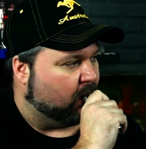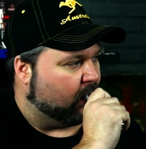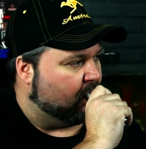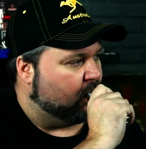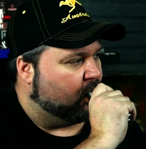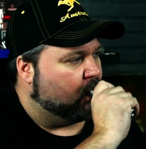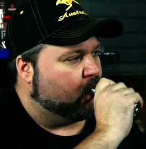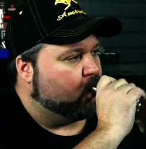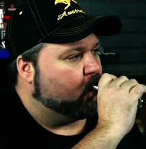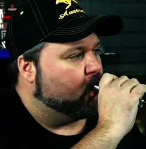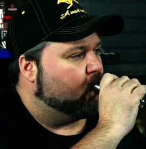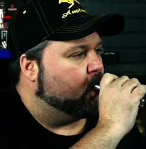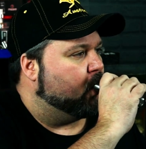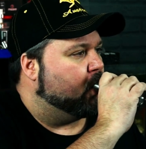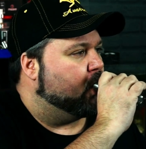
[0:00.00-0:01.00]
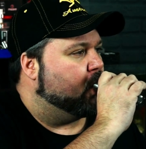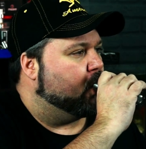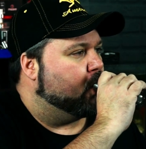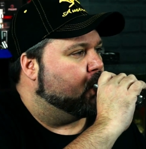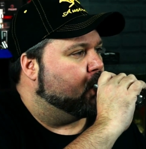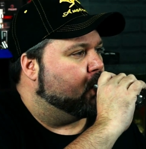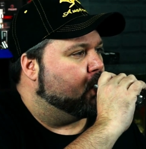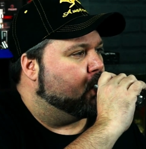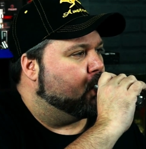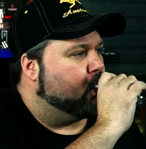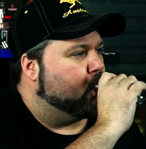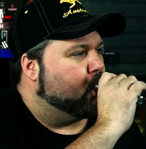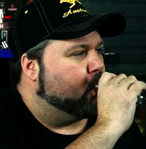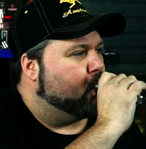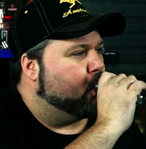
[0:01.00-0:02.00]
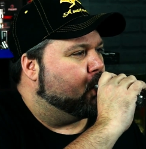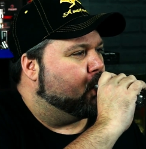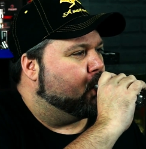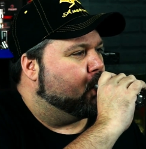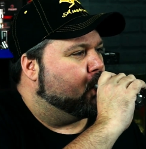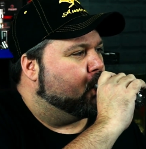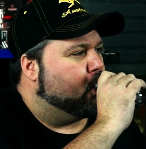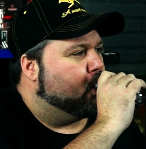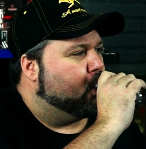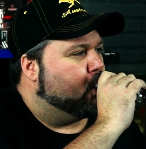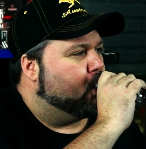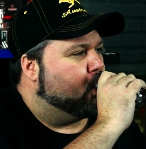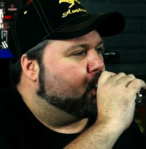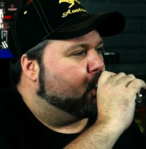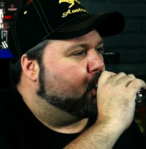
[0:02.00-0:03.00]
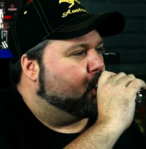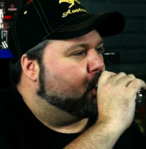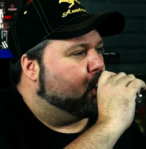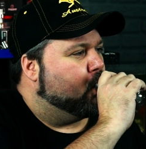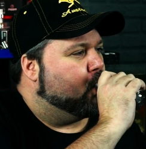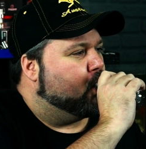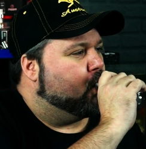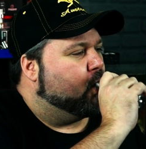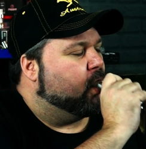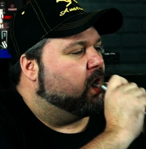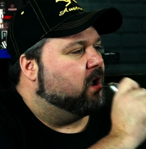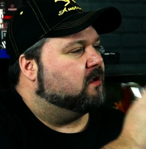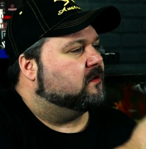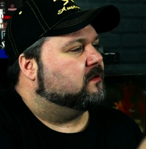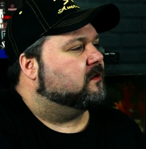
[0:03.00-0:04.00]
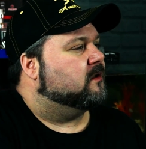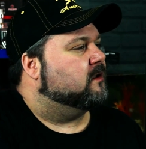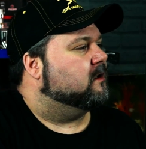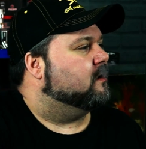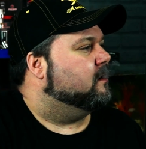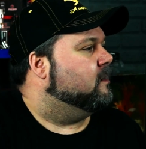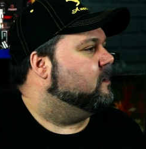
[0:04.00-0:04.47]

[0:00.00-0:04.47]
Nothing is said.